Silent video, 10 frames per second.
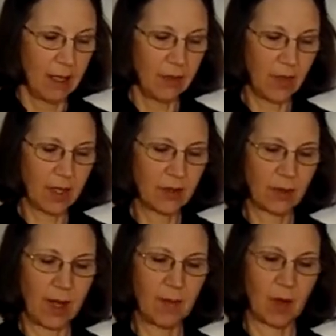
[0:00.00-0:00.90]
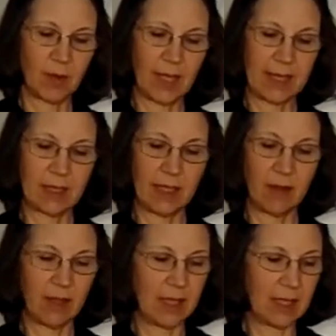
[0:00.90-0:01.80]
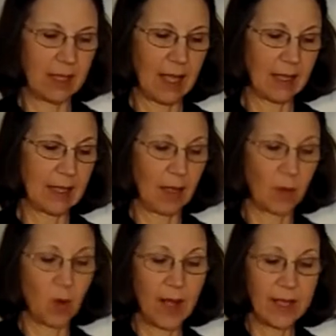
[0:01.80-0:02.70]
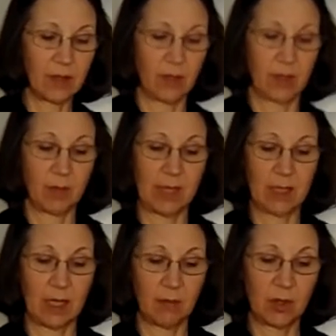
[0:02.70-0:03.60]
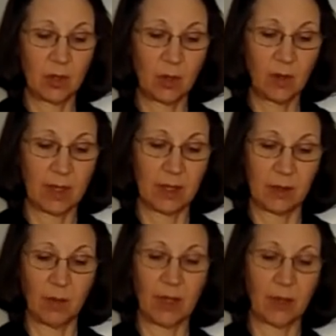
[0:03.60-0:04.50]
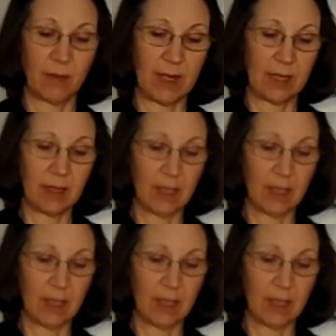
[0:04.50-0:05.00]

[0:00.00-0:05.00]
He thought his grandma would like to hear that he had kept quiet during bedtime story his mother read,